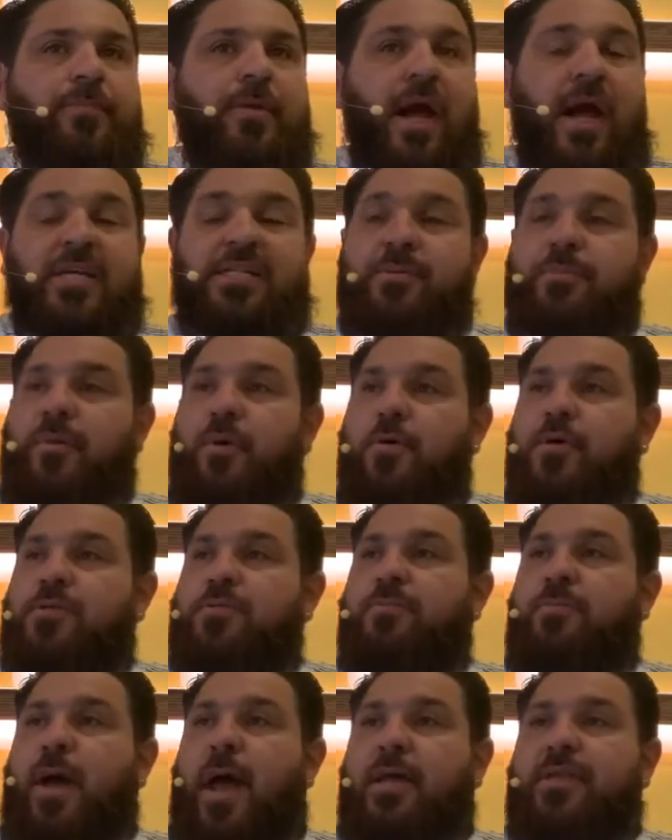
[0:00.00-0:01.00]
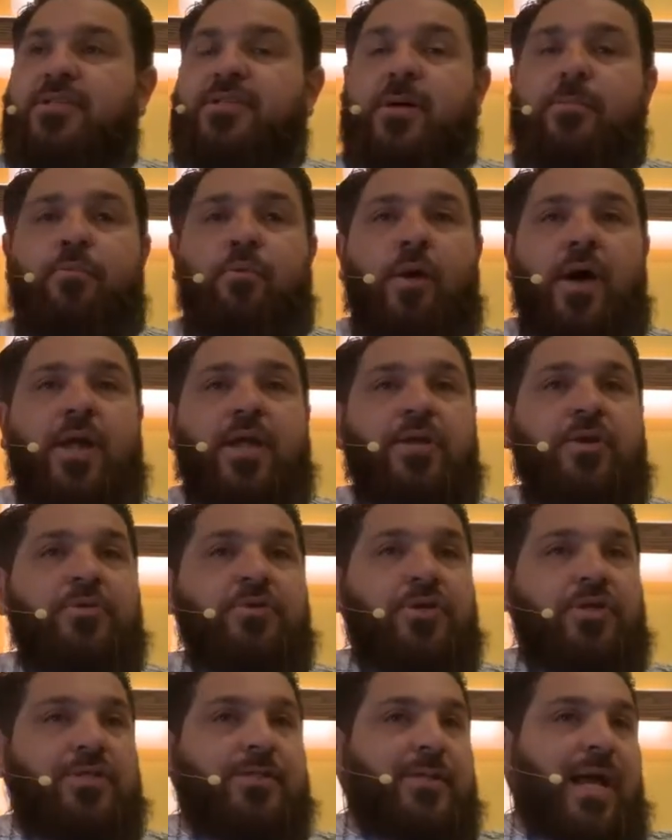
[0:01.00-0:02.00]
I suppose at some point you
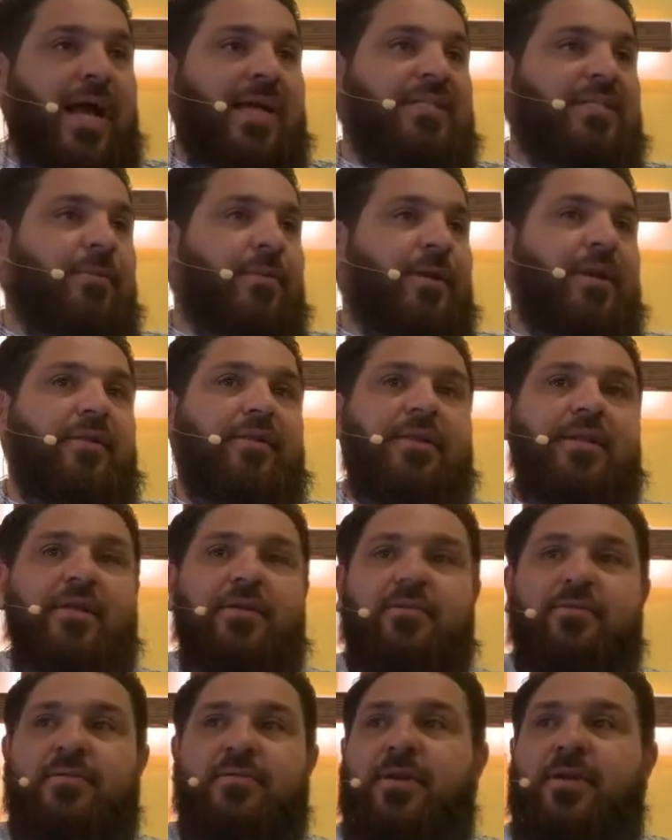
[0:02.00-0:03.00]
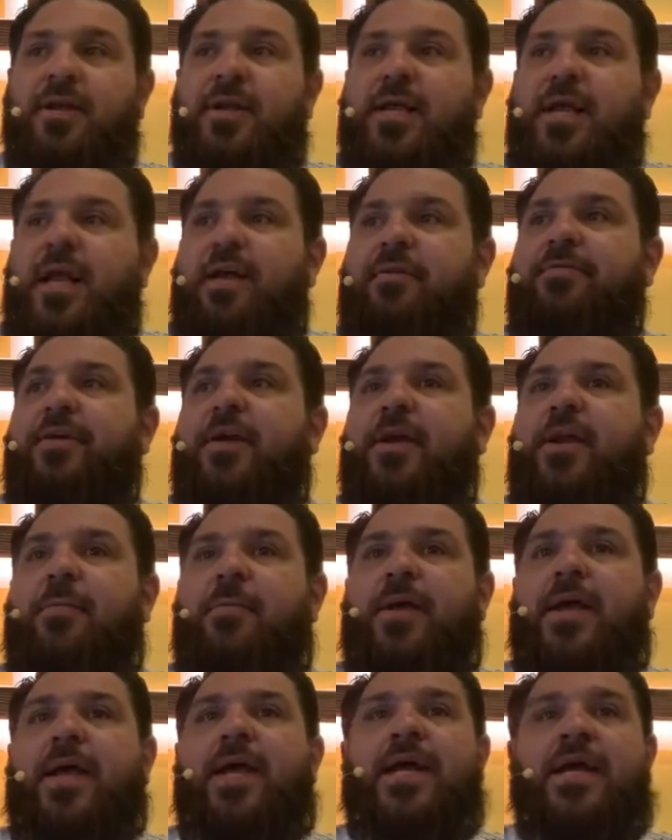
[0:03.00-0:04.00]
just ask somebody to leave if they're going to
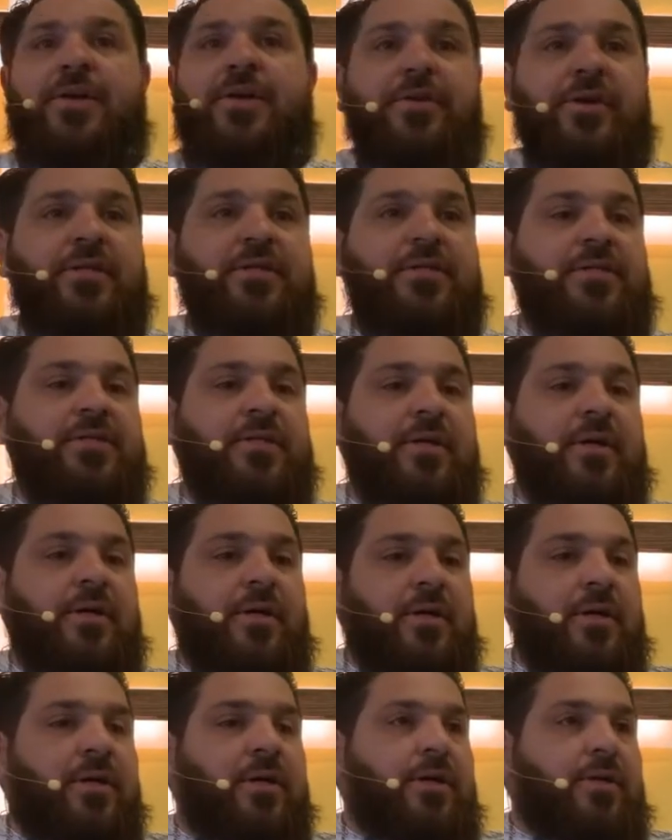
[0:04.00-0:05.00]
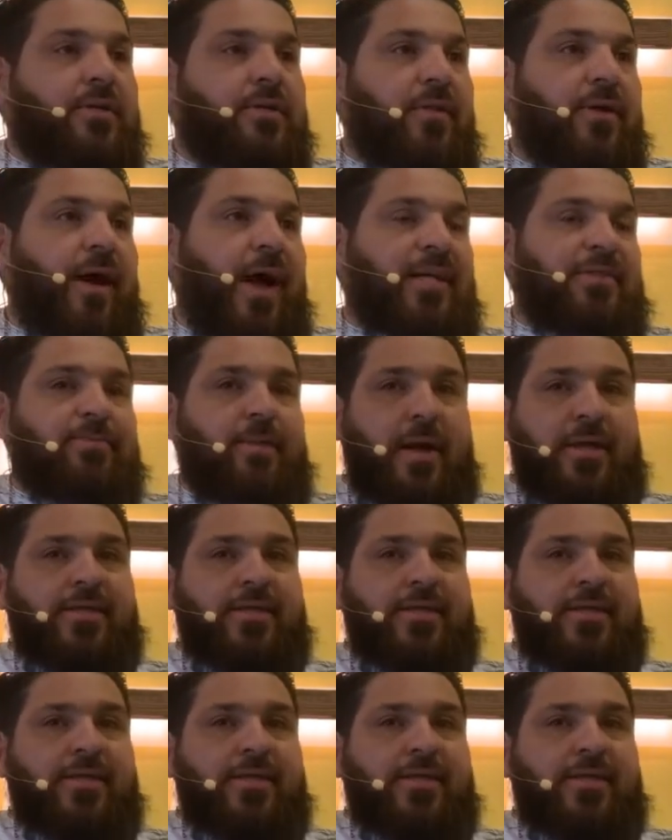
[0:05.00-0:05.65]
be a hindrance to the gospel.